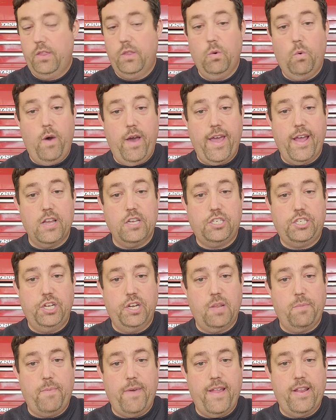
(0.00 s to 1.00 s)
the way it
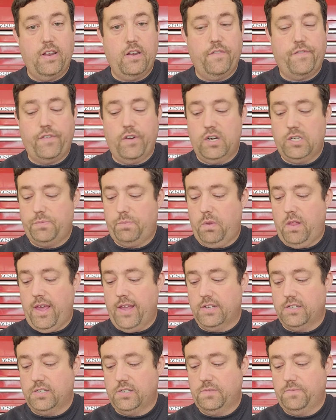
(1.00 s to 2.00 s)
should have been in the first
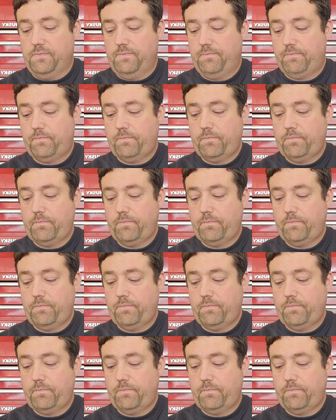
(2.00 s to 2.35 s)
place.